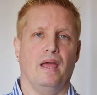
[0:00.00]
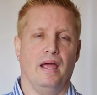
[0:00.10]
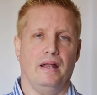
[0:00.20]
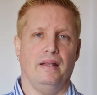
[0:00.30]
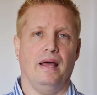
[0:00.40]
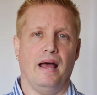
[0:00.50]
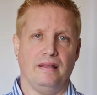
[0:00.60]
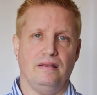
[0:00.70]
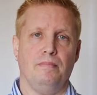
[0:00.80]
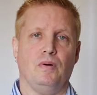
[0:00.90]
And
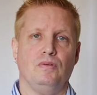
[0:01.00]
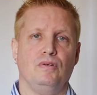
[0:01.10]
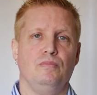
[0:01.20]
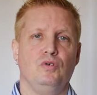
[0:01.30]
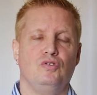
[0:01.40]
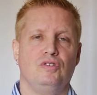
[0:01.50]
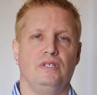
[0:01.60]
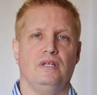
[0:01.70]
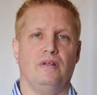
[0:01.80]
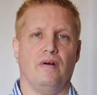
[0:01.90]
at the bottom, you
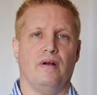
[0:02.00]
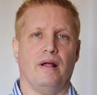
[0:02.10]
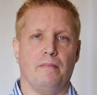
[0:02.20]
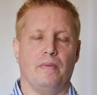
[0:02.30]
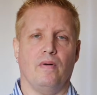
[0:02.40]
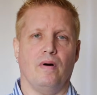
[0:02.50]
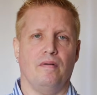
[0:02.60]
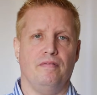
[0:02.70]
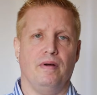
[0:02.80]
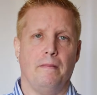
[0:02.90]
see there are a number
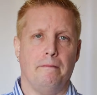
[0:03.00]
of